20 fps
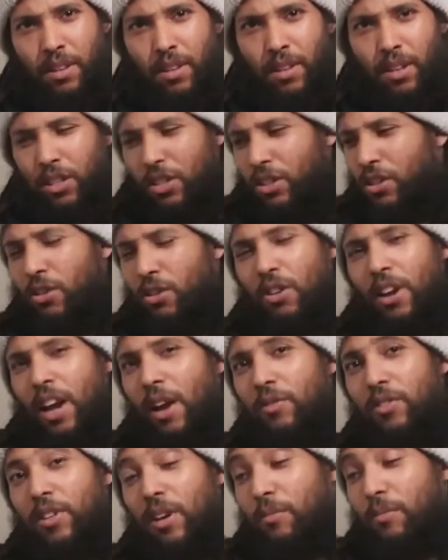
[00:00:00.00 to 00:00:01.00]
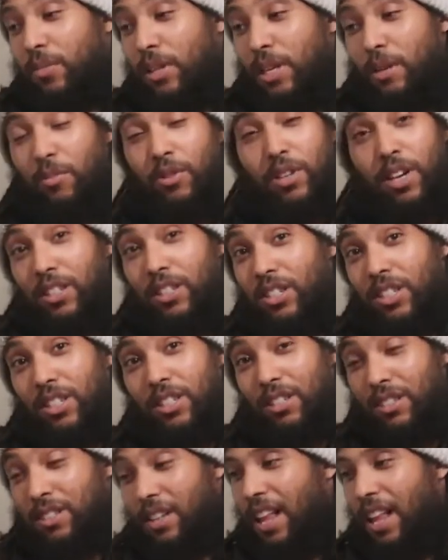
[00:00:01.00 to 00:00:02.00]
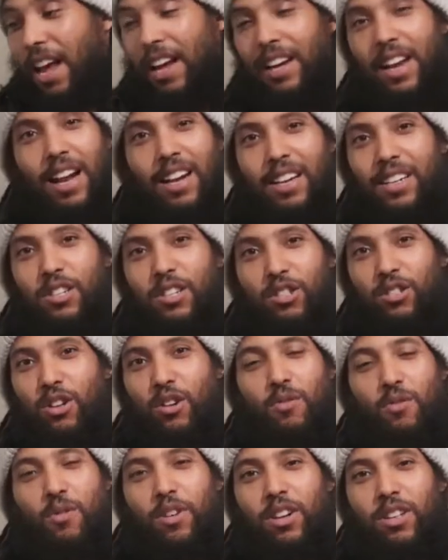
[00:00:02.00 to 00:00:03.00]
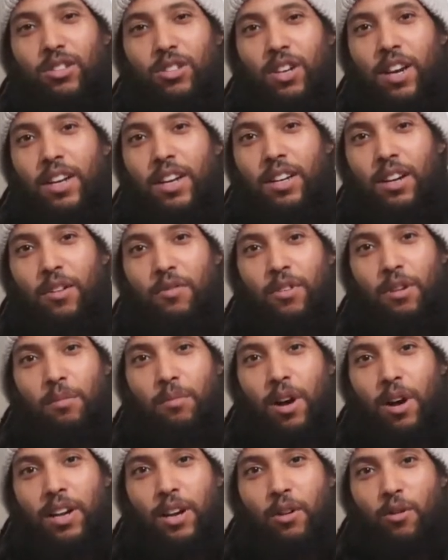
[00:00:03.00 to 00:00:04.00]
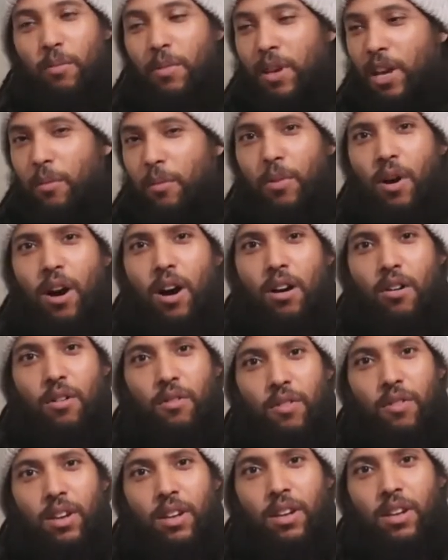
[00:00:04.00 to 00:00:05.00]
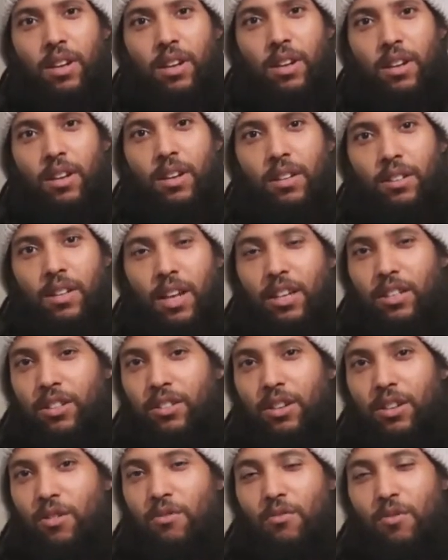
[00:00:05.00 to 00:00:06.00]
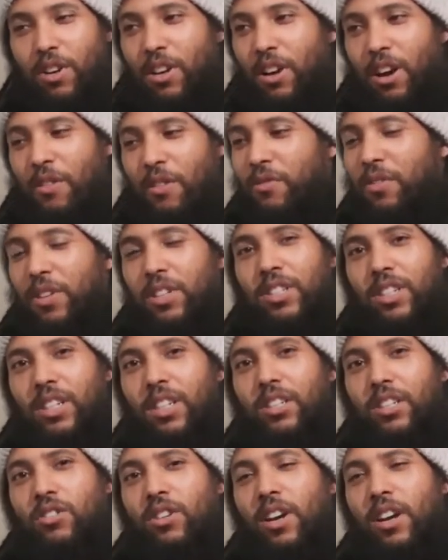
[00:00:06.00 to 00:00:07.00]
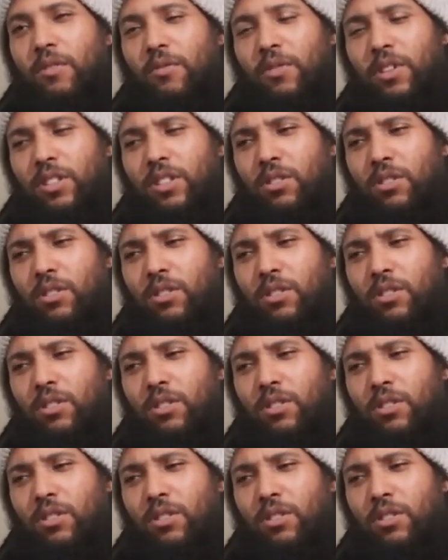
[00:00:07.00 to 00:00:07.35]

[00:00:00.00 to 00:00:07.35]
But you know, you have some people that just like that, they just don't want to join nothing, but they will be a part of it. They just don't want to officially join anything.